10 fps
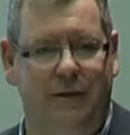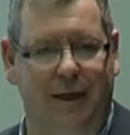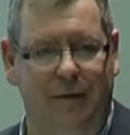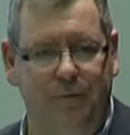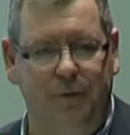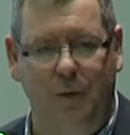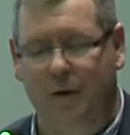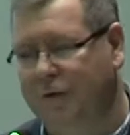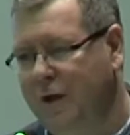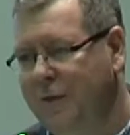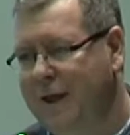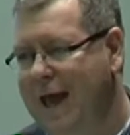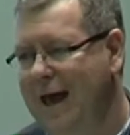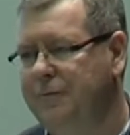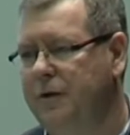to influence. They
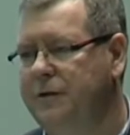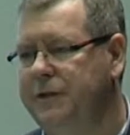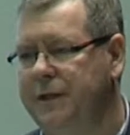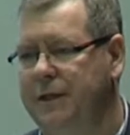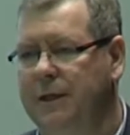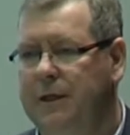have an idea.